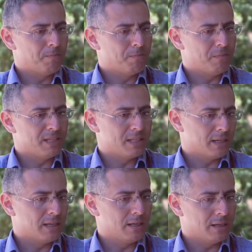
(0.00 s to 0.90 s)

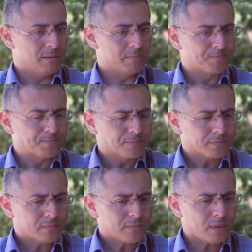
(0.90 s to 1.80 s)
basically
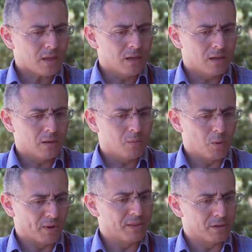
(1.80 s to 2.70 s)
we
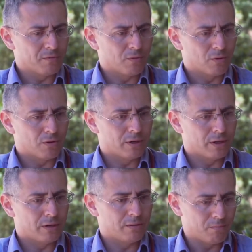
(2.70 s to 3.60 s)
went there for
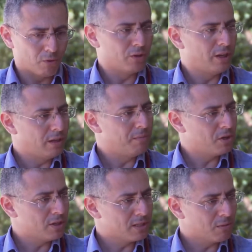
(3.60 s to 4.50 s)
rotating
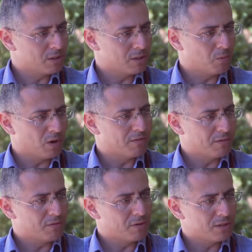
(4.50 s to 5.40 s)
missions. I was in one of the
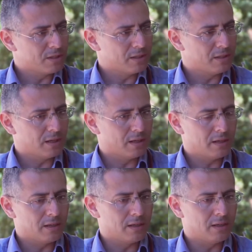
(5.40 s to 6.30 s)
first, and then
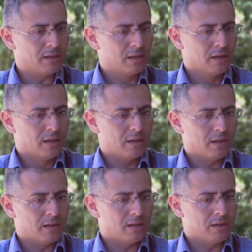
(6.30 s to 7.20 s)

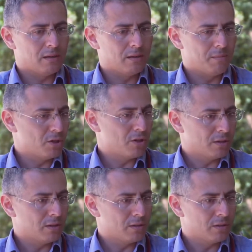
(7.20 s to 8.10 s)
the
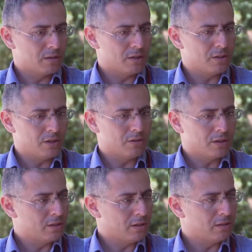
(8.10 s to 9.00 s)
mission continued
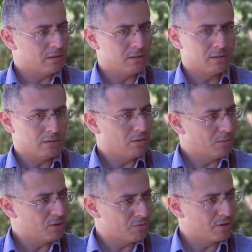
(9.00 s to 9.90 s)
until
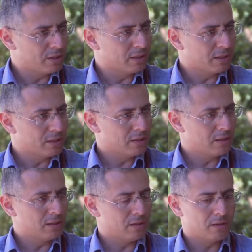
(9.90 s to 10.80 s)
almost recently,
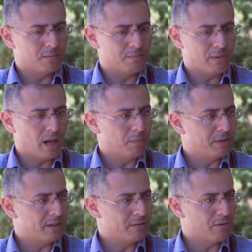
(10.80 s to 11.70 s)

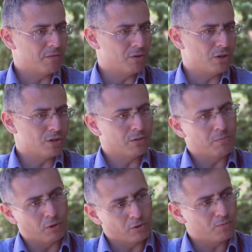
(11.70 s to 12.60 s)
helping refugees on the
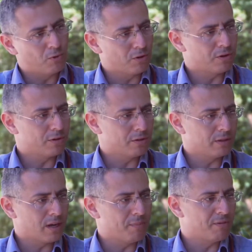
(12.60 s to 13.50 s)
Polish border
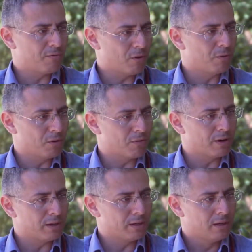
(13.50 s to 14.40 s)
coming from Ukraine.